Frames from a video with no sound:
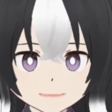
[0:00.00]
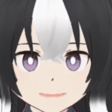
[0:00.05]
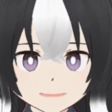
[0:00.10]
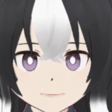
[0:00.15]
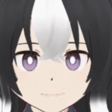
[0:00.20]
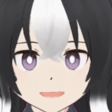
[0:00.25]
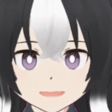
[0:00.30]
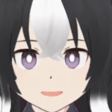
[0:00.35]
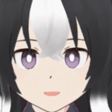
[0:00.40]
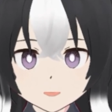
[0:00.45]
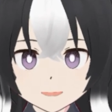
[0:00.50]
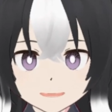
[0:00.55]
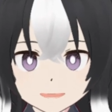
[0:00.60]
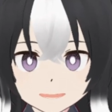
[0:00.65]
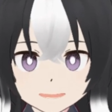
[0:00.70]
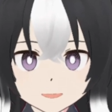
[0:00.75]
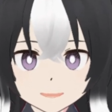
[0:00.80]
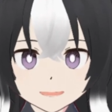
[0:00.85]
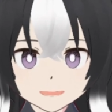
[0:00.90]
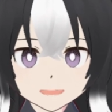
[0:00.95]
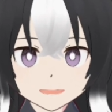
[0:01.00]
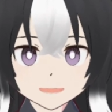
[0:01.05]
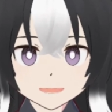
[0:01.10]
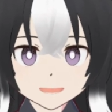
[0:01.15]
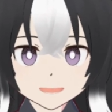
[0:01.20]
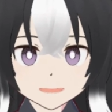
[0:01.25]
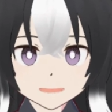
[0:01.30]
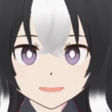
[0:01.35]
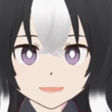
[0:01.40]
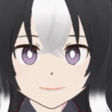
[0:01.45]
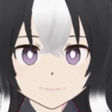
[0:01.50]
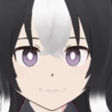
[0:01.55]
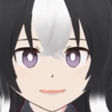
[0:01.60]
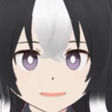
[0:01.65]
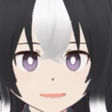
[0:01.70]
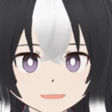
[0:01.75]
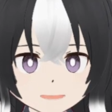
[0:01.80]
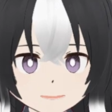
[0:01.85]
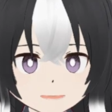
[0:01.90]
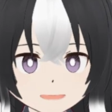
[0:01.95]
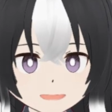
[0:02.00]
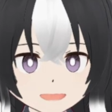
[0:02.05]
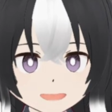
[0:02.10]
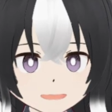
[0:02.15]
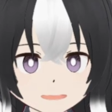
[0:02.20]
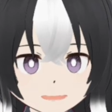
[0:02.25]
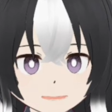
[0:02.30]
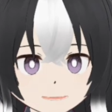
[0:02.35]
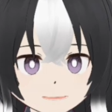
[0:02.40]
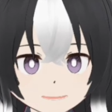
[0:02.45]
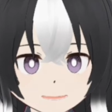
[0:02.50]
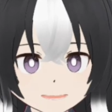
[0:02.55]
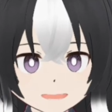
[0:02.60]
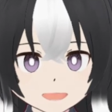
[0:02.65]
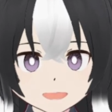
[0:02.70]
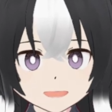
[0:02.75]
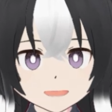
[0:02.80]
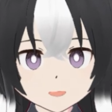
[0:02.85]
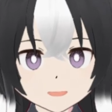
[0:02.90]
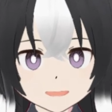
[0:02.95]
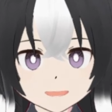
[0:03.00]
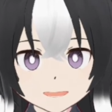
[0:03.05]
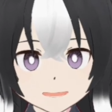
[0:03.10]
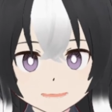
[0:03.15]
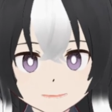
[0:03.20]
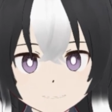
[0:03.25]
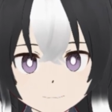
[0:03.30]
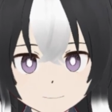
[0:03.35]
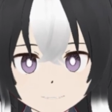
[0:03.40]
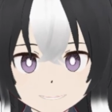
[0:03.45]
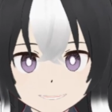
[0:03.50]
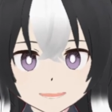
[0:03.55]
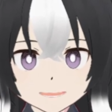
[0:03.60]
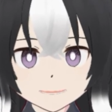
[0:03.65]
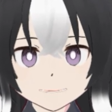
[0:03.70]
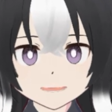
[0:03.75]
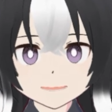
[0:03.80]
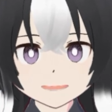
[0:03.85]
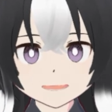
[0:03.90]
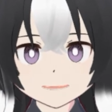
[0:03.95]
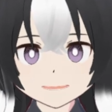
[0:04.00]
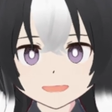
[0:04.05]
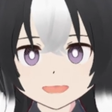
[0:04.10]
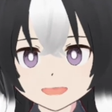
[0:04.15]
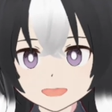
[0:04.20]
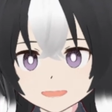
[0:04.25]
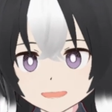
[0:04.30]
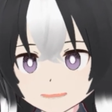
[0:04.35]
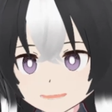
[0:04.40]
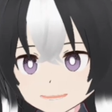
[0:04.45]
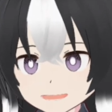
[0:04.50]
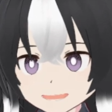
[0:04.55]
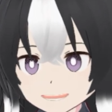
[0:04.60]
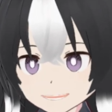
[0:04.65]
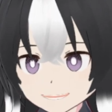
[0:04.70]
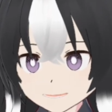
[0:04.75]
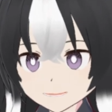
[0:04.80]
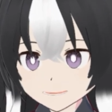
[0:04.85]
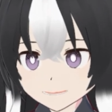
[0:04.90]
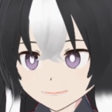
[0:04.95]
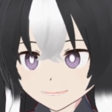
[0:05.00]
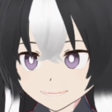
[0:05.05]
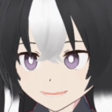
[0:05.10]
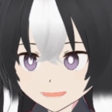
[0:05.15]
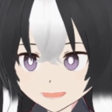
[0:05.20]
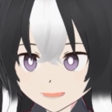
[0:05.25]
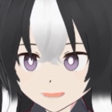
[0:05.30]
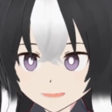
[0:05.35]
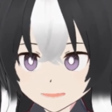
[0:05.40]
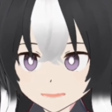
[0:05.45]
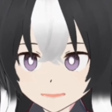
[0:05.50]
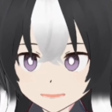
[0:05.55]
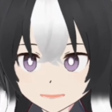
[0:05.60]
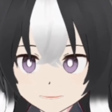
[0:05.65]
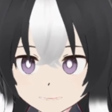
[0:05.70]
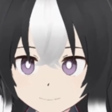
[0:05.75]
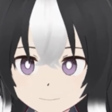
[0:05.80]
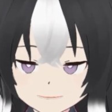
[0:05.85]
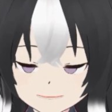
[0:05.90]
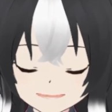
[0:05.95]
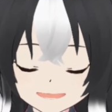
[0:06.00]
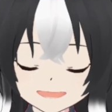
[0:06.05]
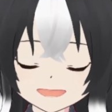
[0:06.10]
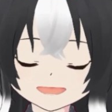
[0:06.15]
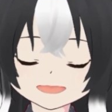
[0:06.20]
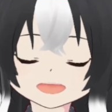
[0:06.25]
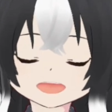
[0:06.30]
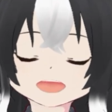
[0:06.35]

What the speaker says: of 2023, Narissa Ravencroft debuted, and she just happened to have black hair, and I'm like, oh